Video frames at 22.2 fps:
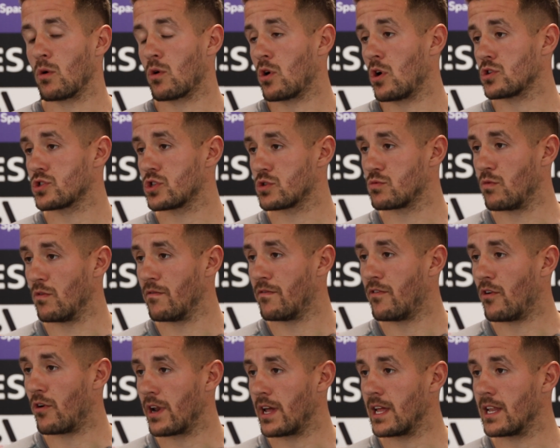Costa's won
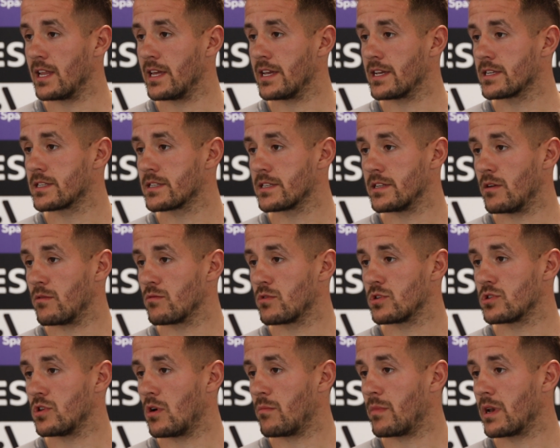4 A-Leagues.
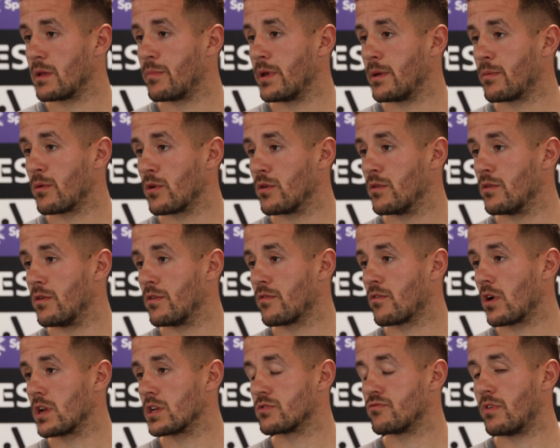There's not many people who
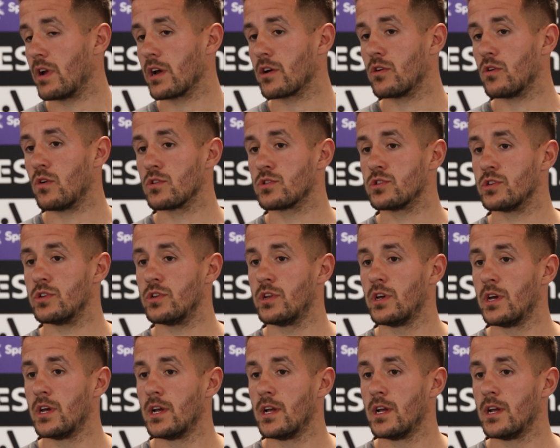have got his records, and